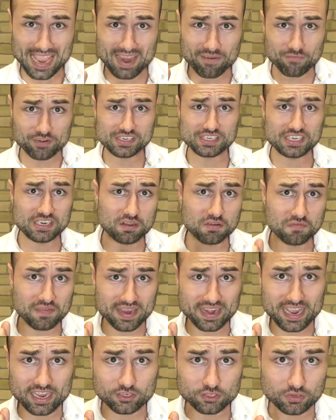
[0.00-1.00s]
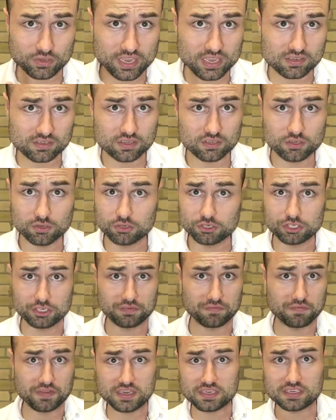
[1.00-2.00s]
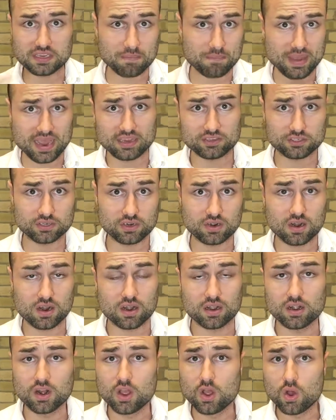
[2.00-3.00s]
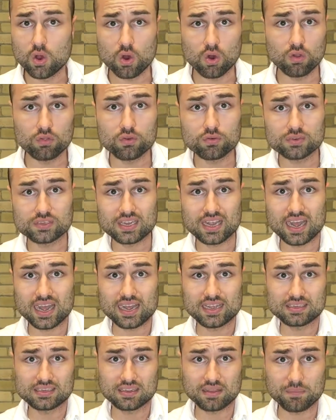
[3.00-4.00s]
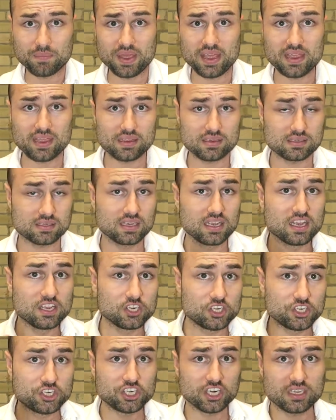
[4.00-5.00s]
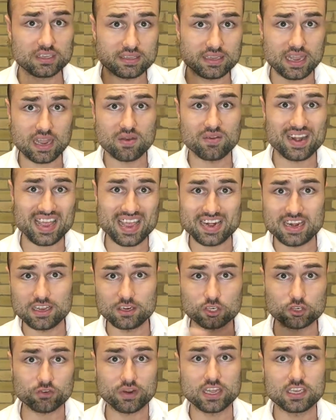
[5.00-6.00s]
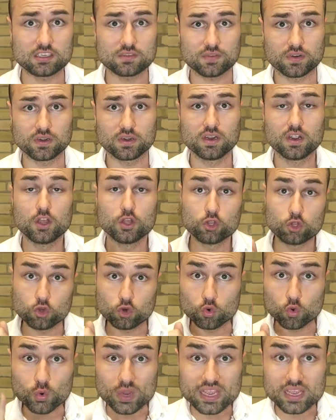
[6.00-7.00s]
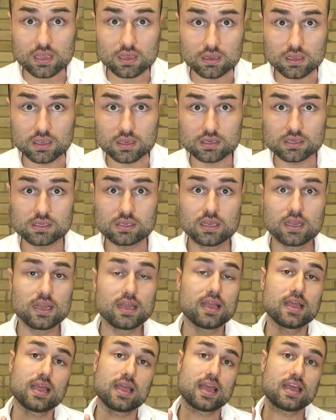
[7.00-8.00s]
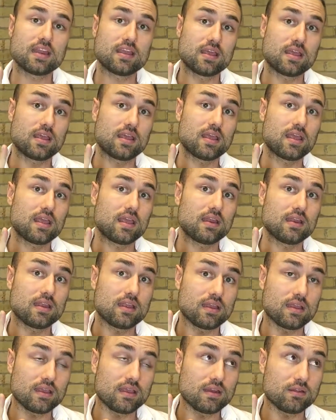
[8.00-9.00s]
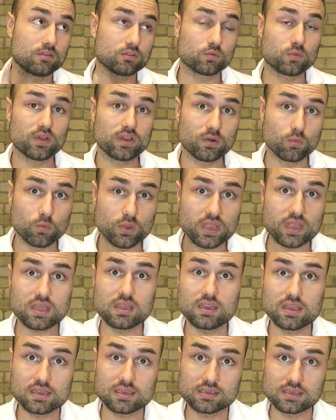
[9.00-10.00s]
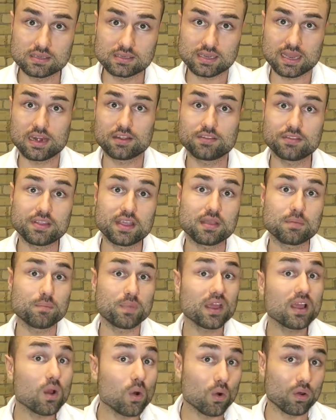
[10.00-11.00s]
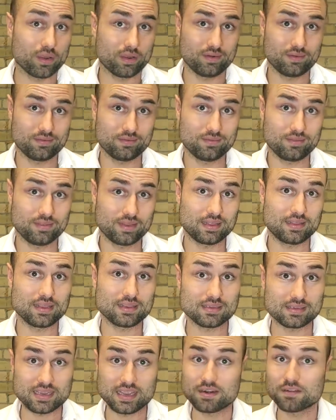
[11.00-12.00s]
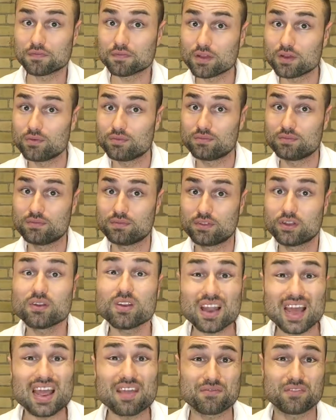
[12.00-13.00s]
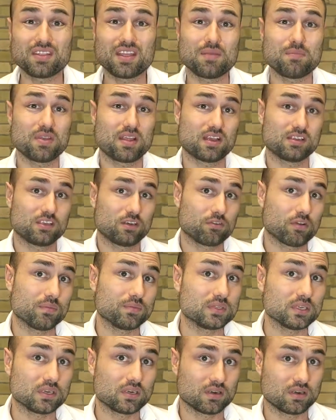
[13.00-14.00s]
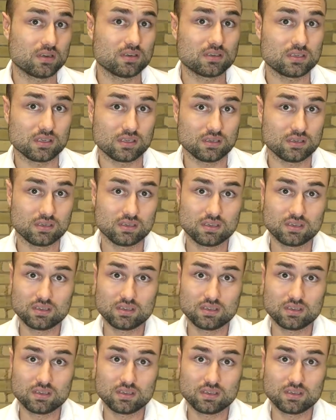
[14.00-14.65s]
Every single financial institution, Visa, MasterCard, all those guys and the banks shut down any transfer to WikiLeaks. And it, and, and it was when WikiLeaks decided to take Bitcoin that they stayed afloat. They're alive today because of cryptocurrency.